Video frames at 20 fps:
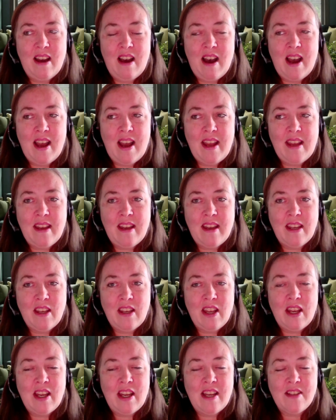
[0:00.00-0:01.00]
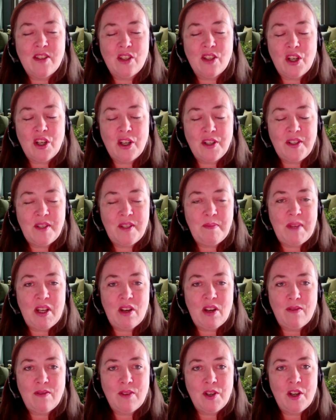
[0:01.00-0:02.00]
it has occurred to me
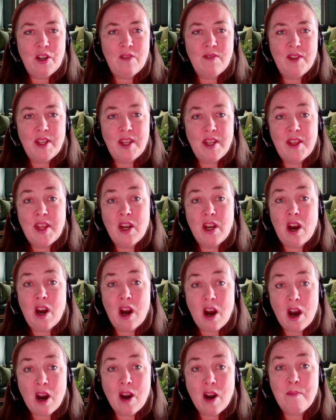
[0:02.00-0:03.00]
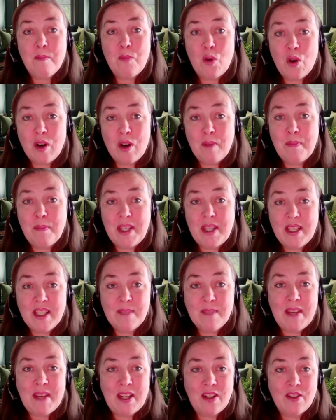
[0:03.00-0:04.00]
over and over that there are more
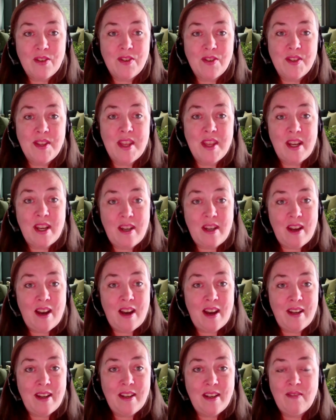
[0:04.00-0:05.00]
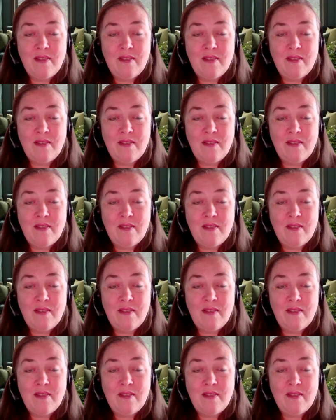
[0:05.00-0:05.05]
peacemakers than not.